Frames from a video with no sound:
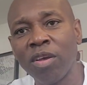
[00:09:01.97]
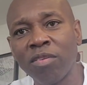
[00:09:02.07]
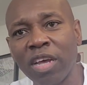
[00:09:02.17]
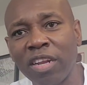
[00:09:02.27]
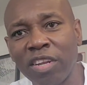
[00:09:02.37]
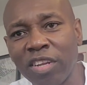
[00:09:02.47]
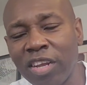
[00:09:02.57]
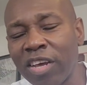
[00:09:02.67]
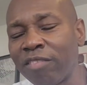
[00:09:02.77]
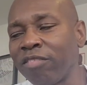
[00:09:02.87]
da da da
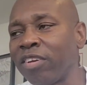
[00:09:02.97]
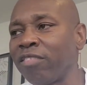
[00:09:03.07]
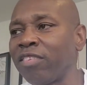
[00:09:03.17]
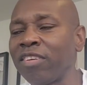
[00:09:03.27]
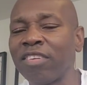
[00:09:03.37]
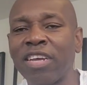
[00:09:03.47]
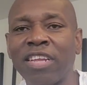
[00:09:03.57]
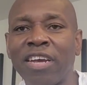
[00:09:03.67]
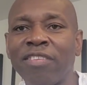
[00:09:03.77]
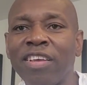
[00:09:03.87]
da, da things like that.